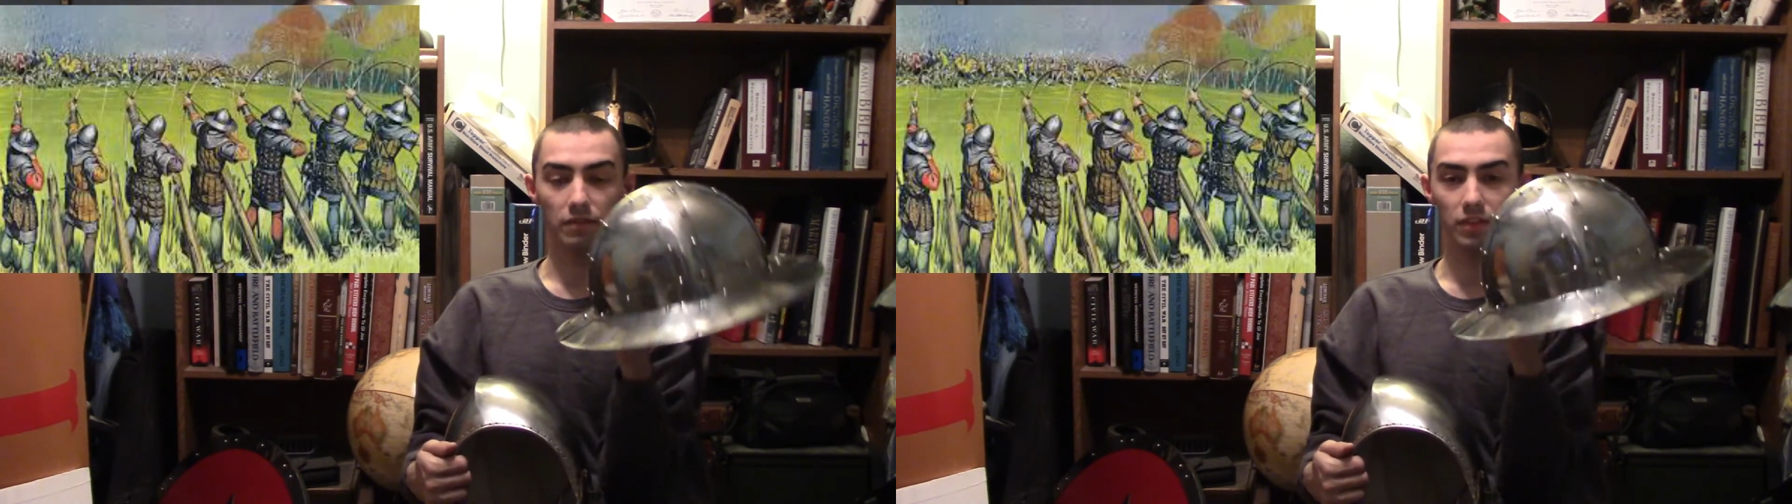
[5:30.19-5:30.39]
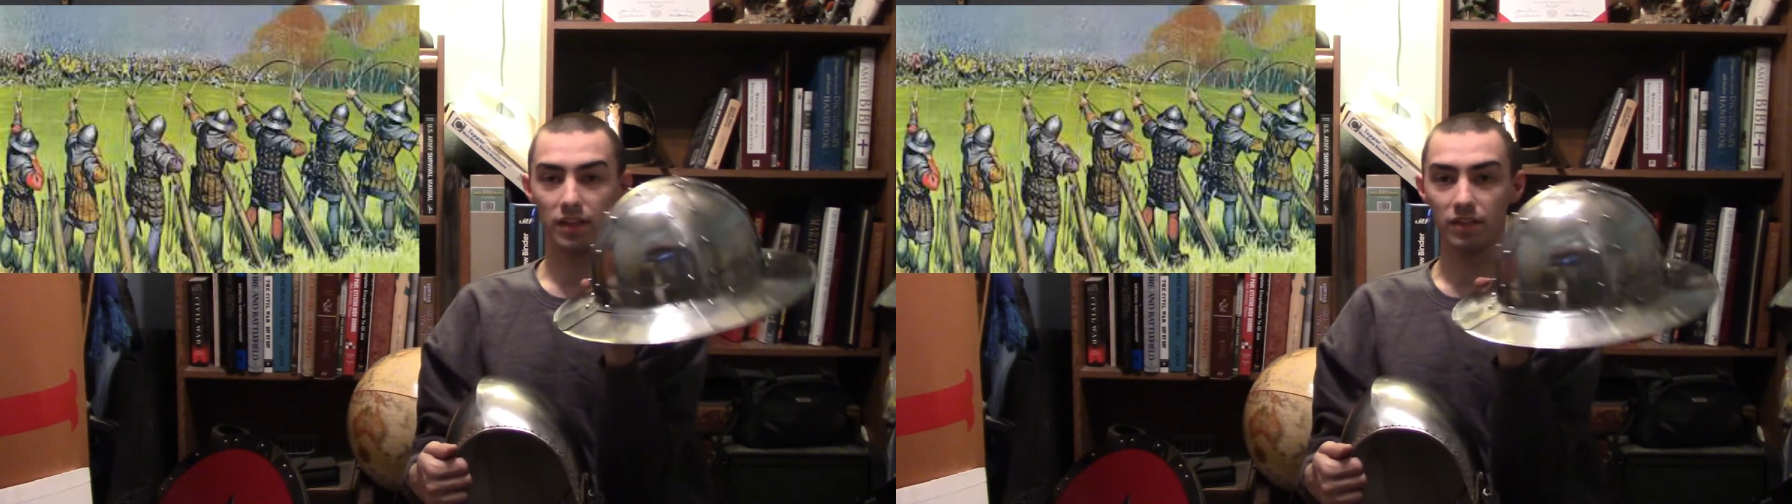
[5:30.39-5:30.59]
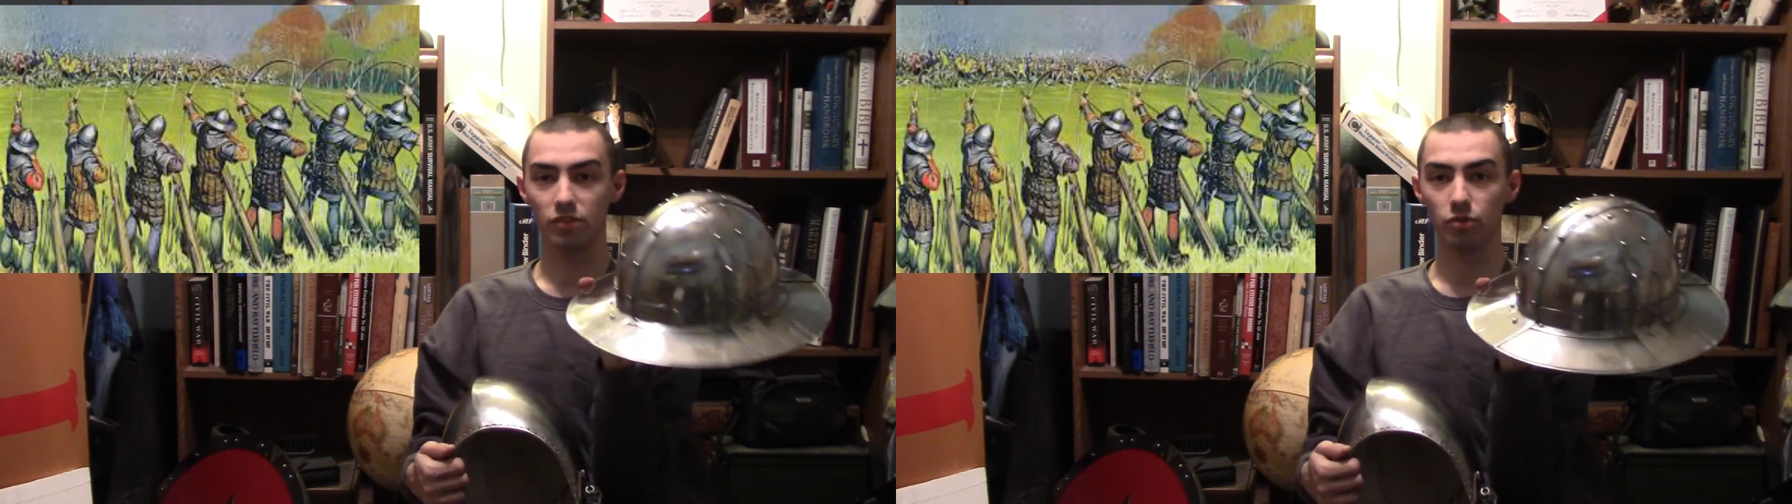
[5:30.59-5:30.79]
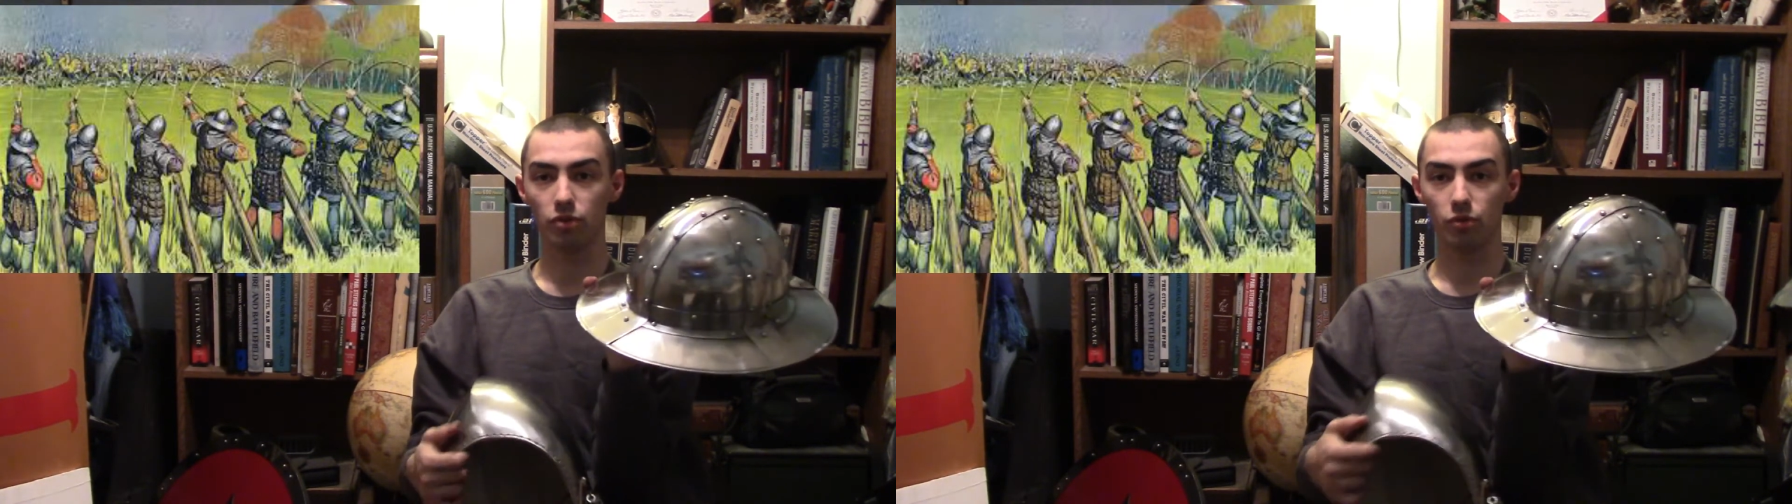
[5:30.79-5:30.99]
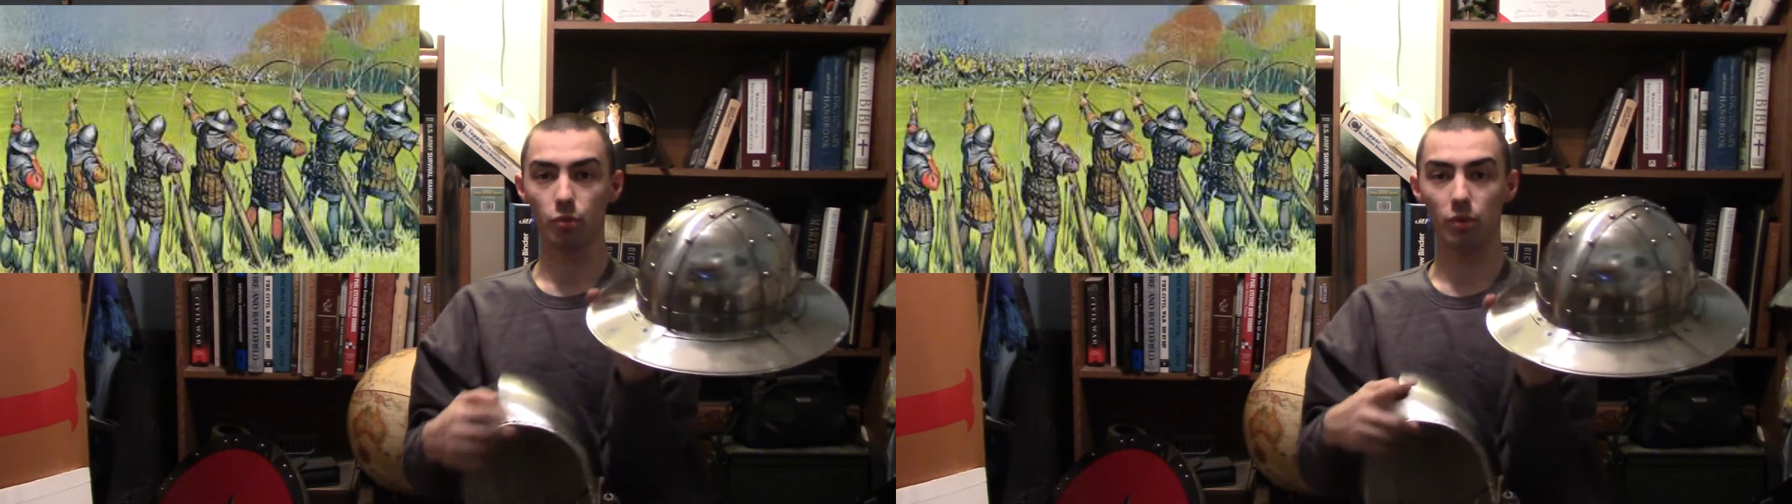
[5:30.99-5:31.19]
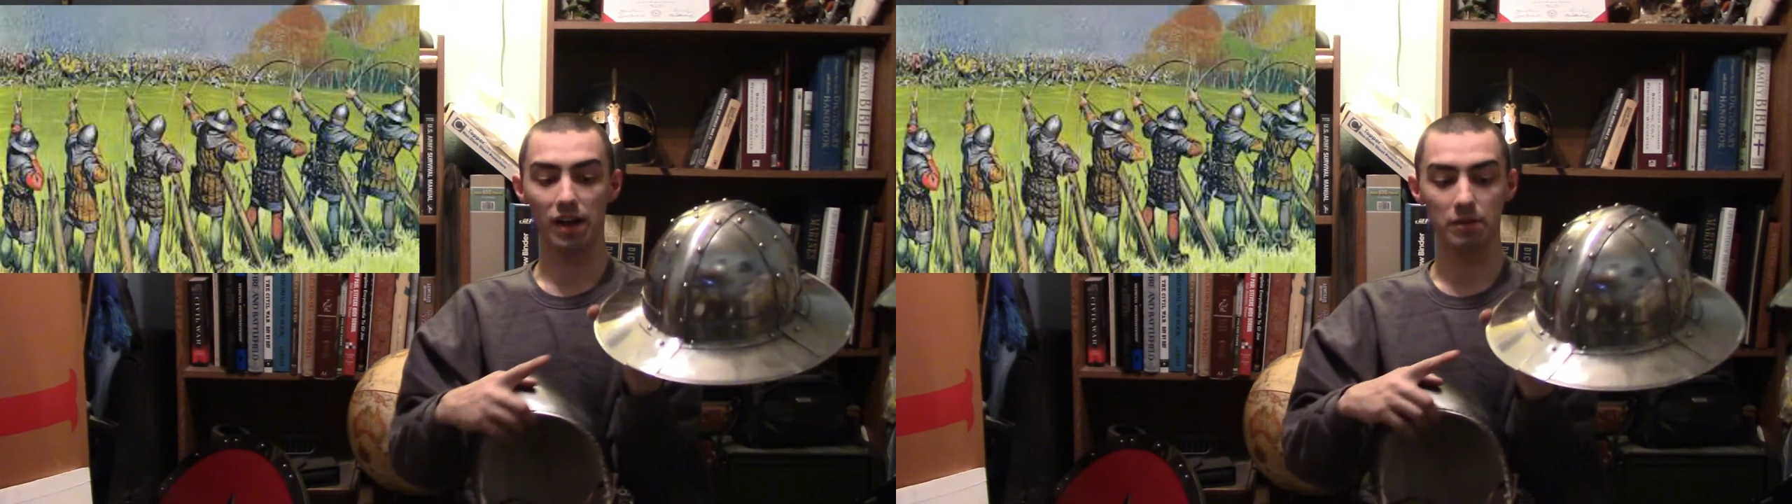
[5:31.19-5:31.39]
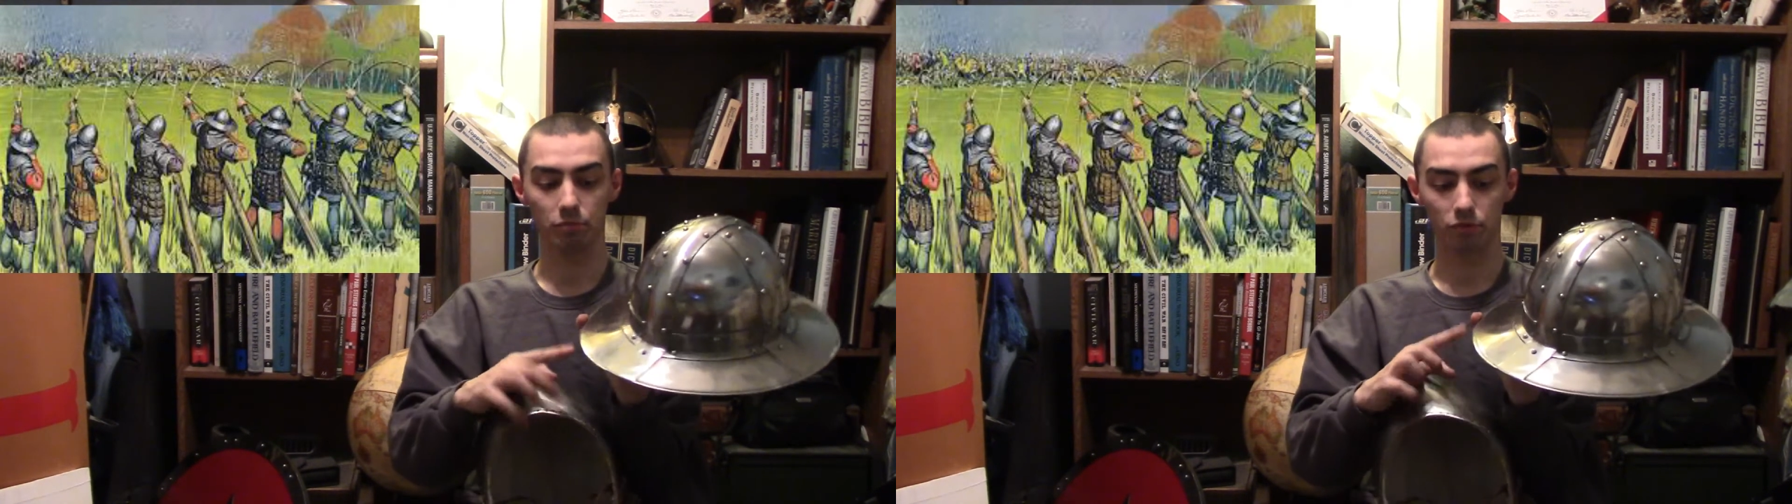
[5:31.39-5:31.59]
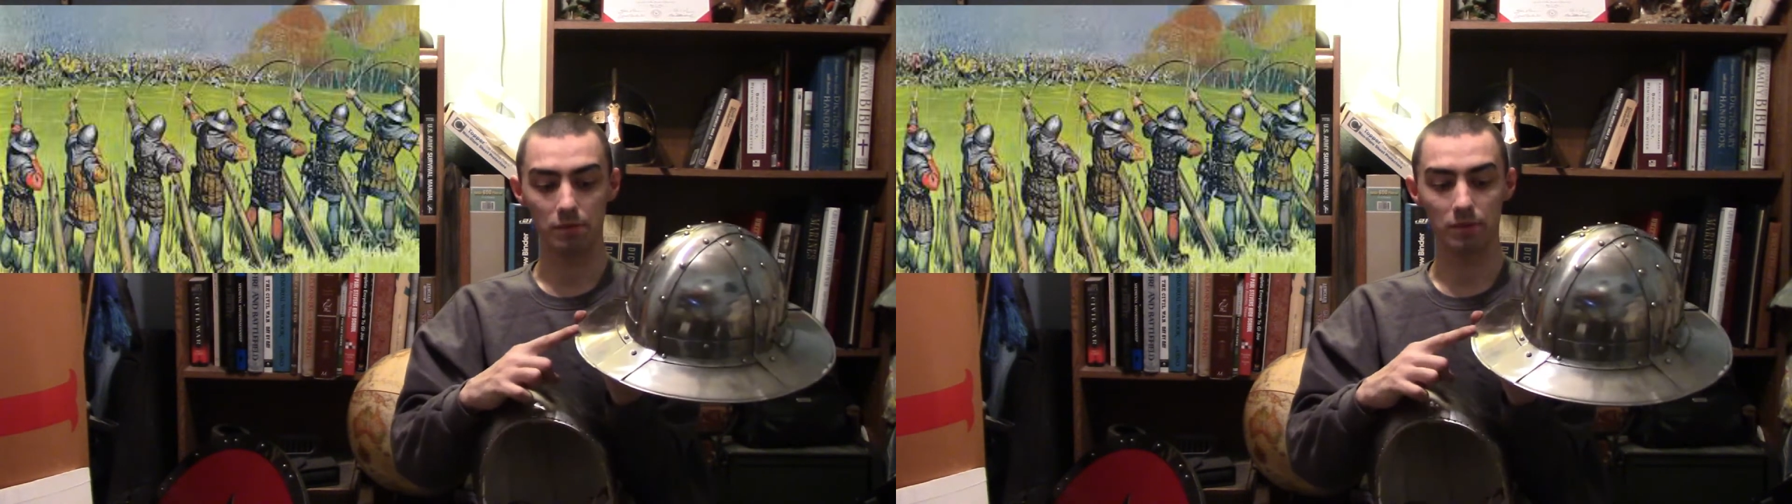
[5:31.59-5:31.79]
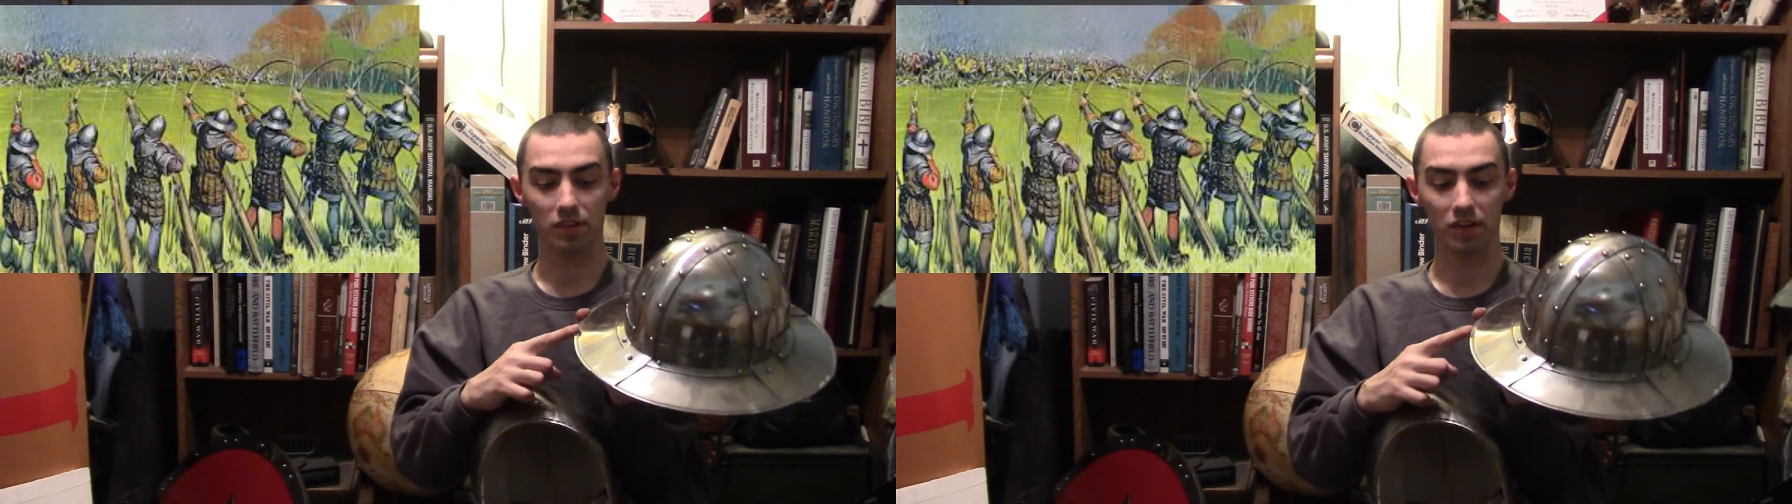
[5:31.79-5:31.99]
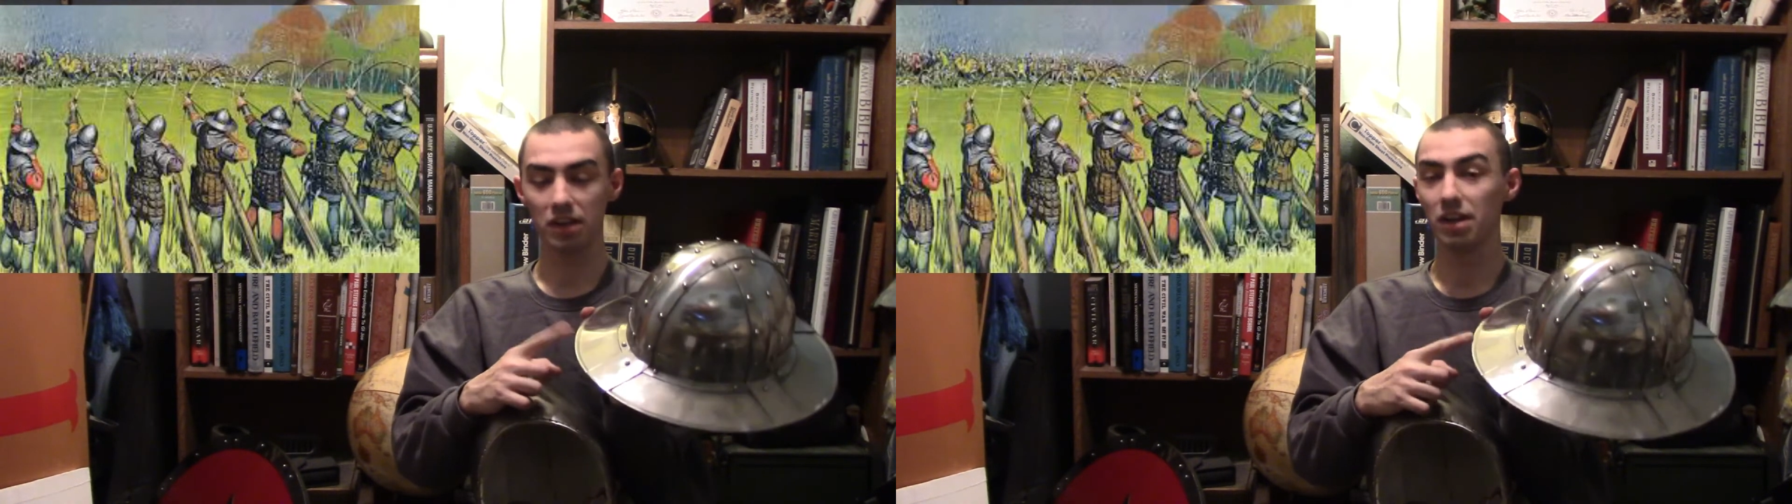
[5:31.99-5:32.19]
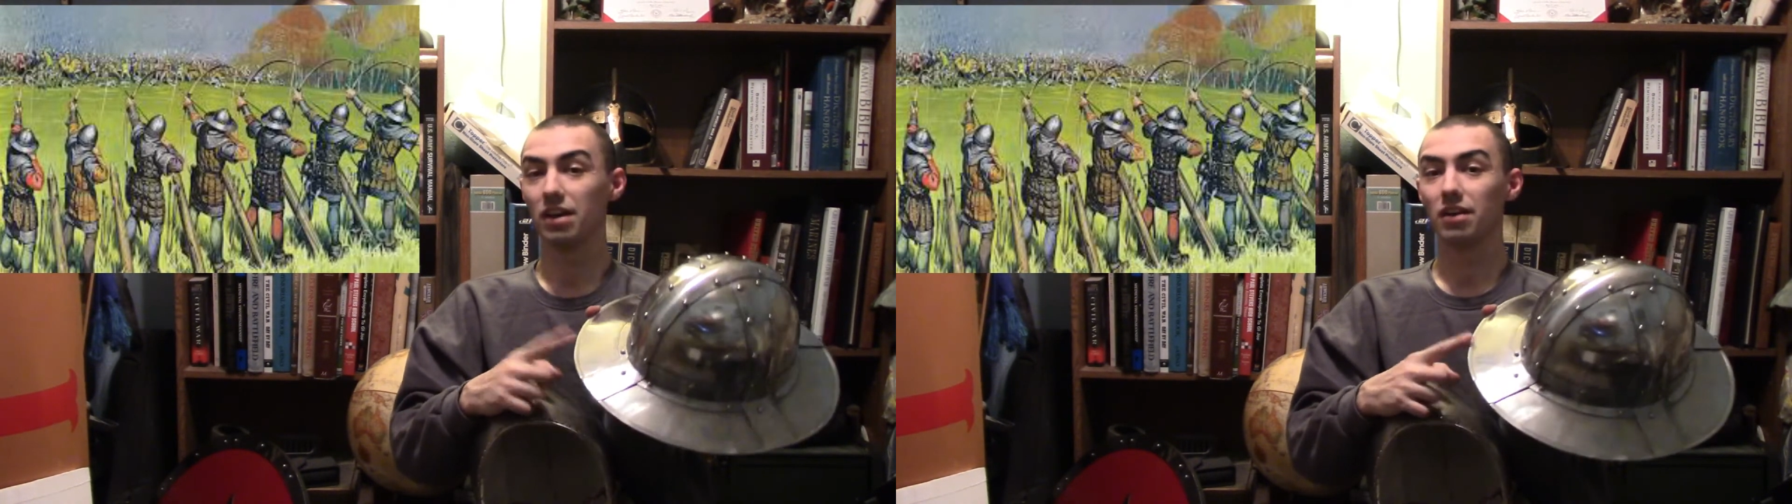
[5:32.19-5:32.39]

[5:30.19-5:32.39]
these due to their wide brim design,